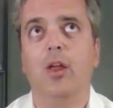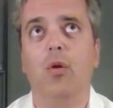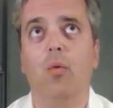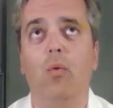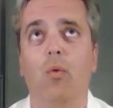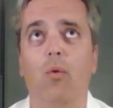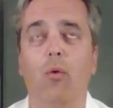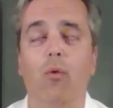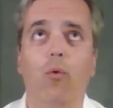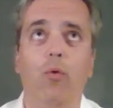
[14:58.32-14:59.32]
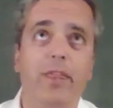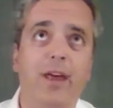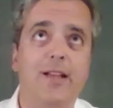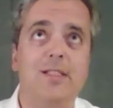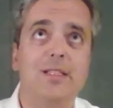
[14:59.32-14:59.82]
You know, with
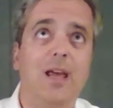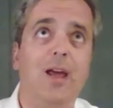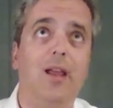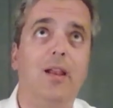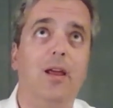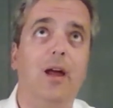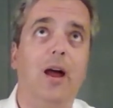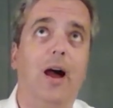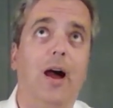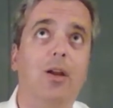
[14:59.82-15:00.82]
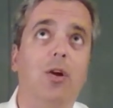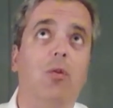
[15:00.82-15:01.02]
that said, I